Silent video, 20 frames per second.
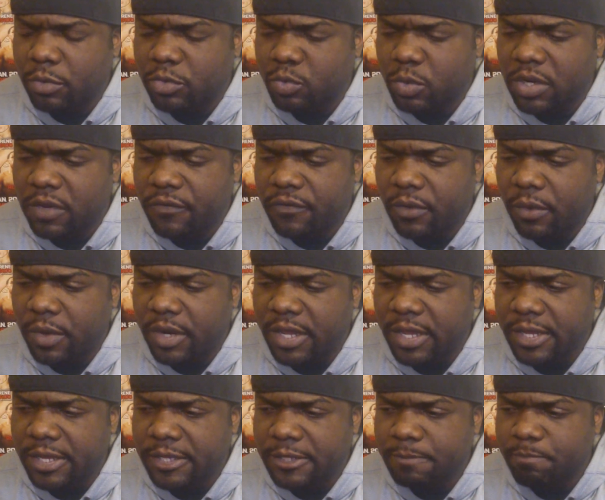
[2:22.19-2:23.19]

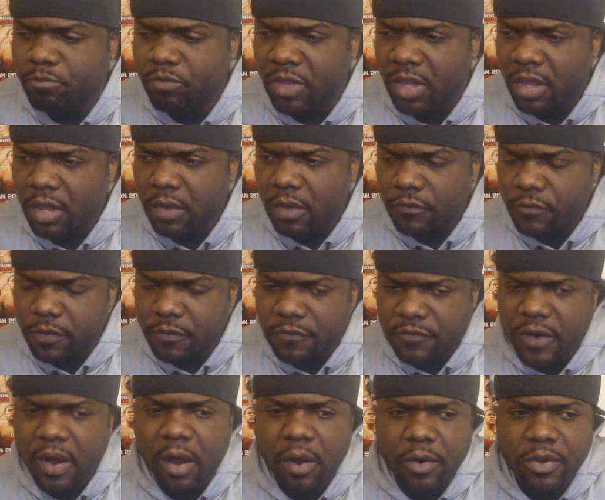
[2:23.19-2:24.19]

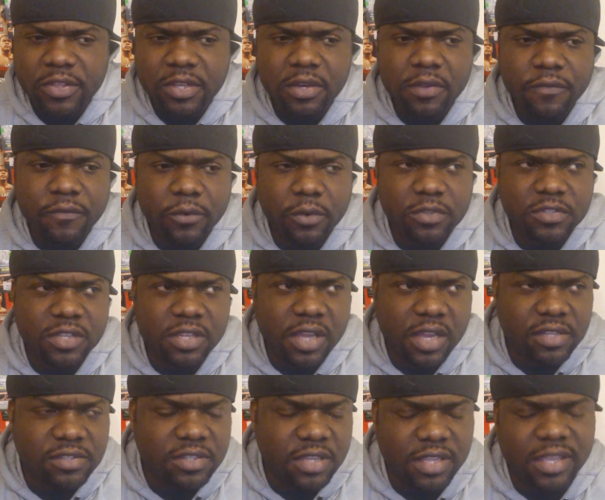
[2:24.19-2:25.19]
Fonfara, then he fought
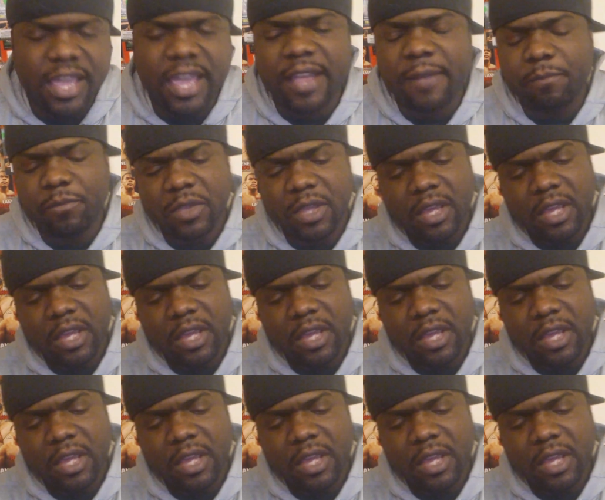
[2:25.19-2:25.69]
Zahutsky. Yeah.